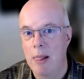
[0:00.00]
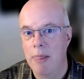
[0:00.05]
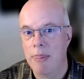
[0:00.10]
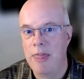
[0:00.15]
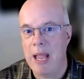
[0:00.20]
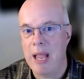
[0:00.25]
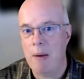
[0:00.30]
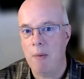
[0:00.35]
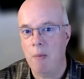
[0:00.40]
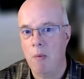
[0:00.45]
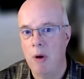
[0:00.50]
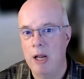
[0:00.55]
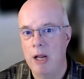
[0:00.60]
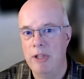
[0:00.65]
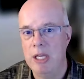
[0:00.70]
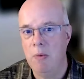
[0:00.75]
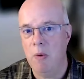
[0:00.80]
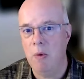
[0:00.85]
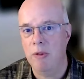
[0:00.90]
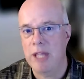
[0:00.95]
I
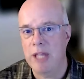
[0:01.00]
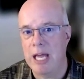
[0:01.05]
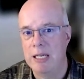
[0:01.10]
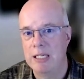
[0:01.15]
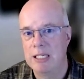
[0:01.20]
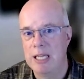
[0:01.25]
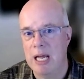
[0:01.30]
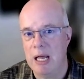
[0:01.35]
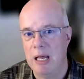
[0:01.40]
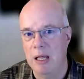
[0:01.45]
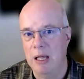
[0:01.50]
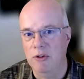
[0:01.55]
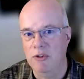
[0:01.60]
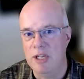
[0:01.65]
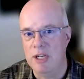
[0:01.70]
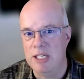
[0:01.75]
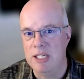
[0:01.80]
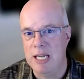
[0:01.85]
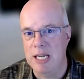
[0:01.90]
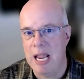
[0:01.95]
think what that does
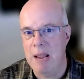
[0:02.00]
is it